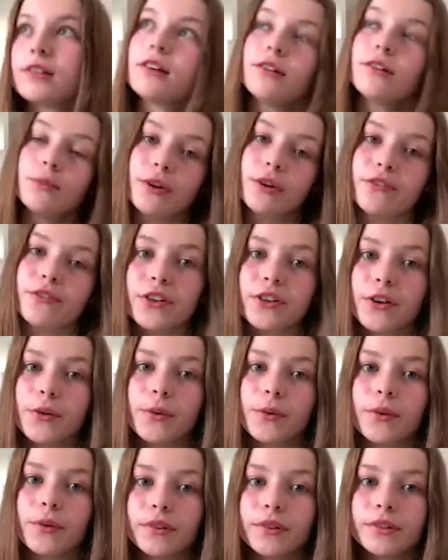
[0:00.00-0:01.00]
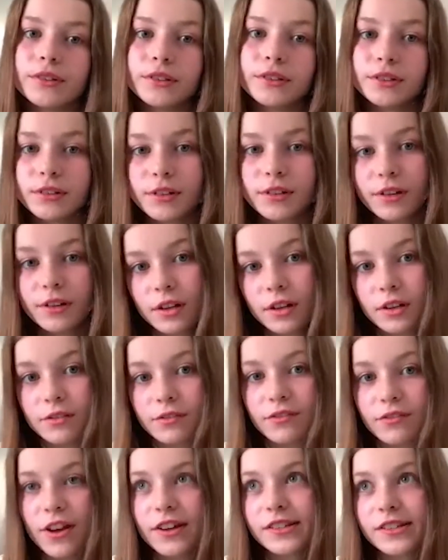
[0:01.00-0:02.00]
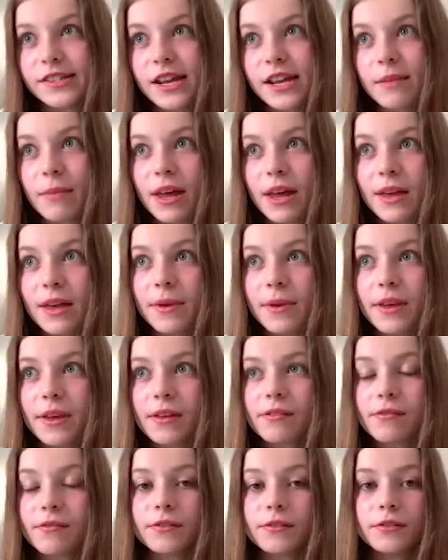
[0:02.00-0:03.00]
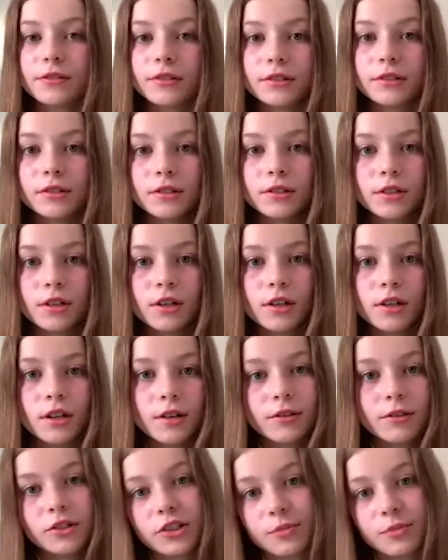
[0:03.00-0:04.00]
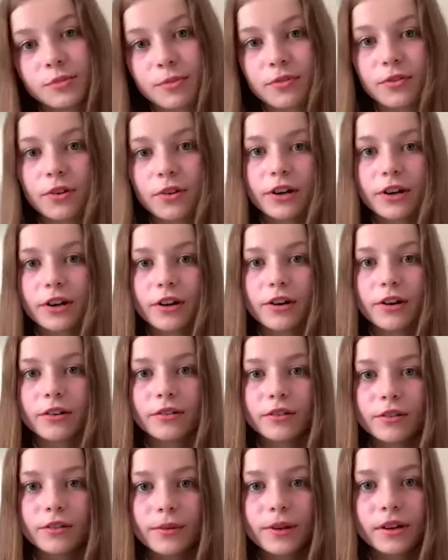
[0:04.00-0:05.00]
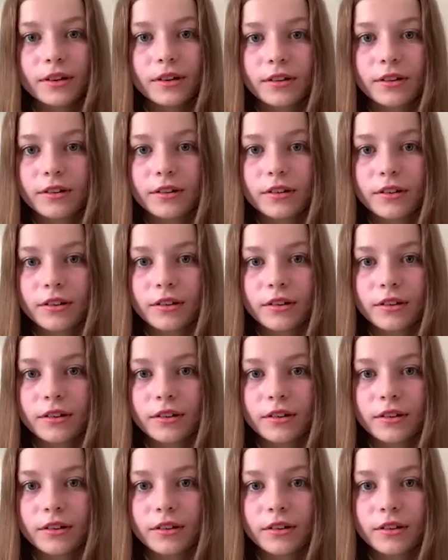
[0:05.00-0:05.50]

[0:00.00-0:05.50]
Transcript: with you on Thursday, maybe, for just before I go to England.